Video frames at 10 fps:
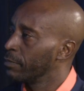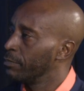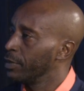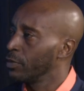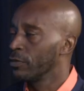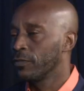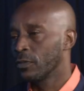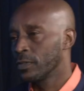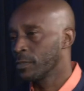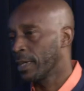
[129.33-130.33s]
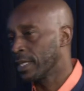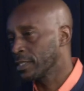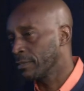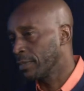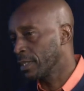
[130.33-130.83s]
beautiful
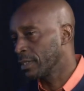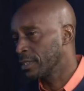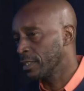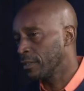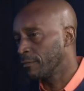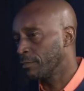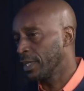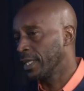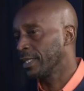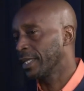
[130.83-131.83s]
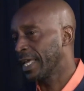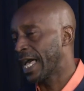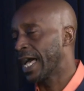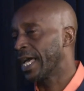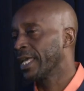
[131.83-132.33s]
responsibility of being the
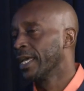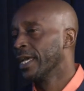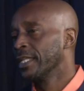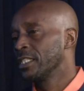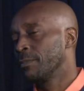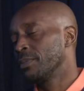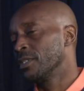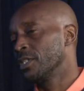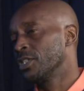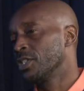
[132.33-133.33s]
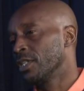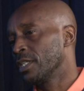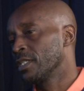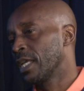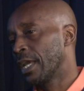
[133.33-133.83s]
guy to position
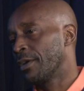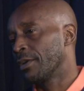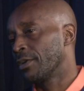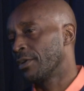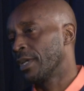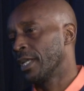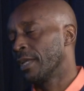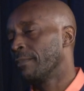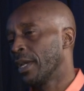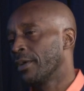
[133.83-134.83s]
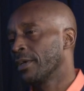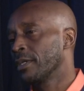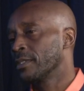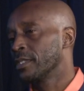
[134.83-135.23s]
this character in America's